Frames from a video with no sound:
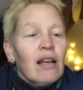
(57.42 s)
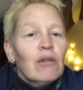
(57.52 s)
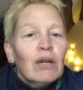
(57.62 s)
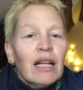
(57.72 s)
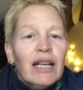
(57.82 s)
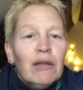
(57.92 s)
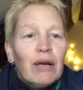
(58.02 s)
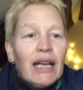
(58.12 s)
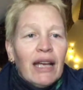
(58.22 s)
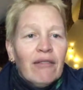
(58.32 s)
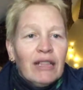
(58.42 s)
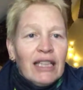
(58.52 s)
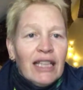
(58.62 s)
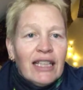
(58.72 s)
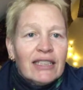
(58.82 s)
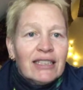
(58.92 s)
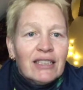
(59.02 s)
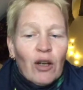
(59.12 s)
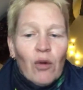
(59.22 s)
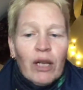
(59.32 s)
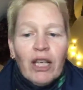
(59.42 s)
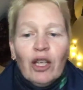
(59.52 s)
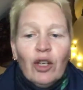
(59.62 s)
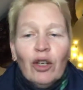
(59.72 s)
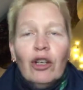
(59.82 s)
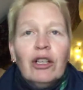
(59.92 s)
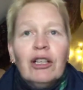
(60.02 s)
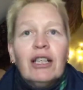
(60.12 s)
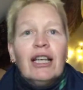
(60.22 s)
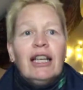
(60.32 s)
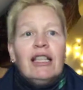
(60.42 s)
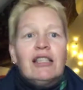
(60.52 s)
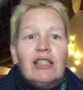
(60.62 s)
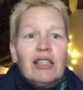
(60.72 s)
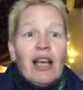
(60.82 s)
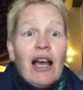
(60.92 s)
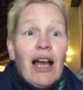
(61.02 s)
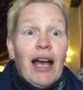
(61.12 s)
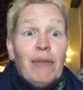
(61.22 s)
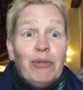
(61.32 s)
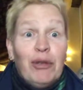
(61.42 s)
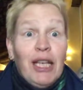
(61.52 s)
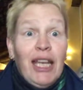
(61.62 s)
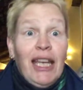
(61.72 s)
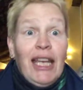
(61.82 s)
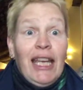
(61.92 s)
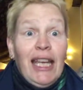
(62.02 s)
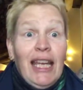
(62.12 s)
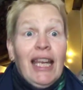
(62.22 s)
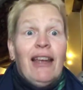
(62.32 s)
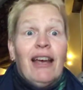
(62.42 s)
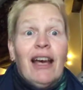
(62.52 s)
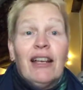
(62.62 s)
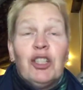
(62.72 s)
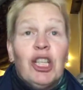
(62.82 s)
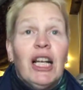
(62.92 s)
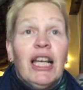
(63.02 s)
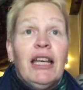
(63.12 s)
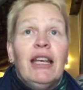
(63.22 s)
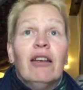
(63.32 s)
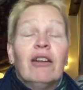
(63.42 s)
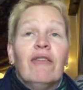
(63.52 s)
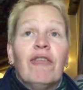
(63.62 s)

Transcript: Well, anyway, everything is going good. It's pretty chilly here in